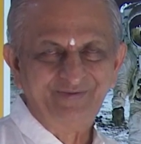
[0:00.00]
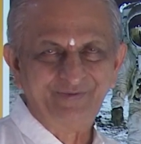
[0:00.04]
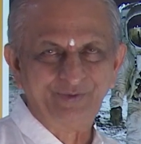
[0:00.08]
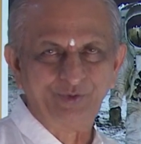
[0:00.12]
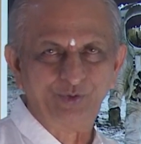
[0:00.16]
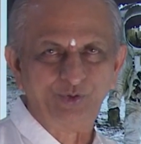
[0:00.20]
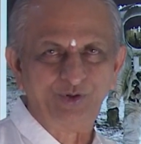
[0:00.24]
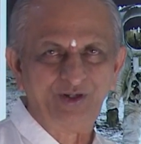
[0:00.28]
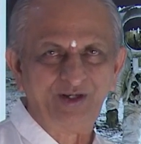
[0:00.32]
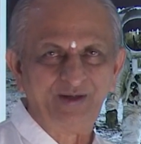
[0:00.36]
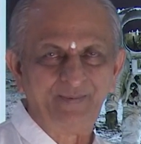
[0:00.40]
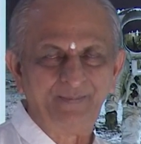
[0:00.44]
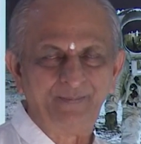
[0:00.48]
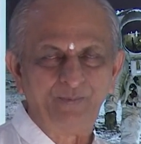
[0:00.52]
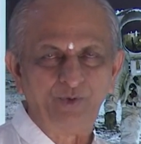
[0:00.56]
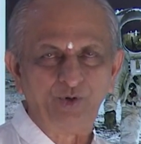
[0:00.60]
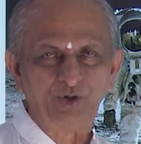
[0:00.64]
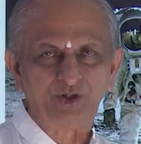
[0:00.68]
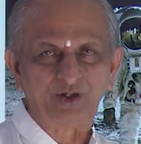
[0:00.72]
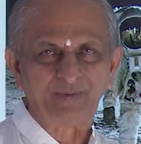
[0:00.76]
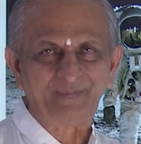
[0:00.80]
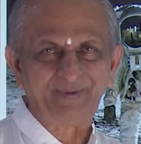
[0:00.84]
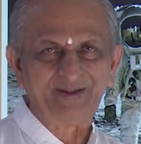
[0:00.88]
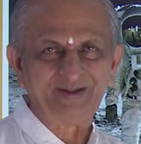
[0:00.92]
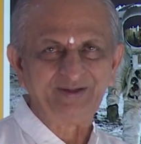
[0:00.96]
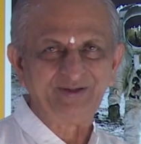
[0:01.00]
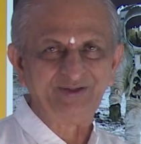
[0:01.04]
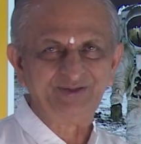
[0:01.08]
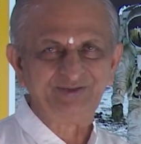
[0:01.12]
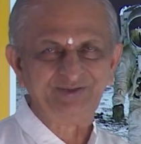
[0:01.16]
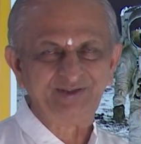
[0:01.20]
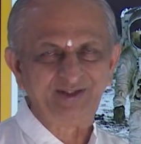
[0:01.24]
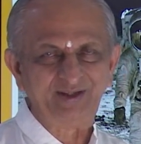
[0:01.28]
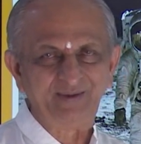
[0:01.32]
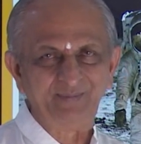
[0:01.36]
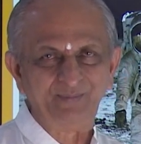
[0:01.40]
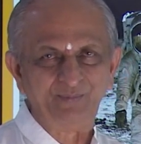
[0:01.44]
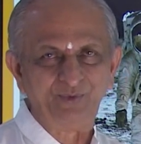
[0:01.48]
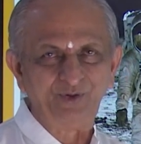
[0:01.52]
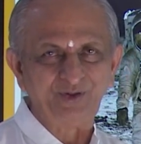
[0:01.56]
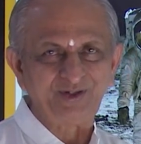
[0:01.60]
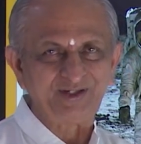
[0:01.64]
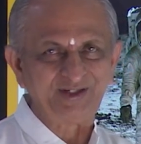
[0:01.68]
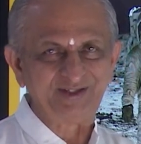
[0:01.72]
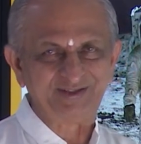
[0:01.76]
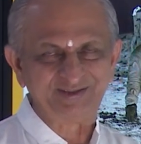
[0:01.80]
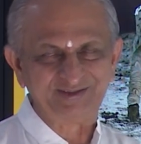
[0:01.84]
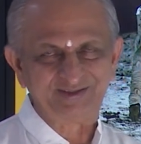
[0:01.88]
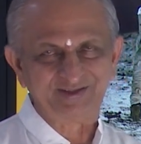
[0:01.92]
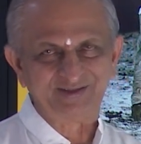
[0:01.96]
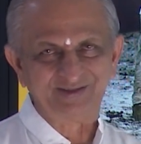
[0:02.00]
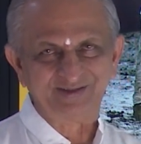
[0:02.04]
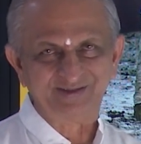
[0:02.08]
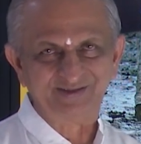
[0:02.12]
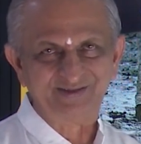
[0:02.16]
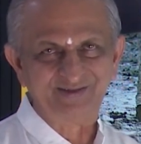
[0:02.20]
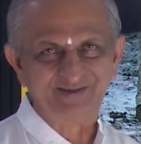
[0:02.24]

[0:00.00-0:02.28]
Go on a motorbike, you say motorist.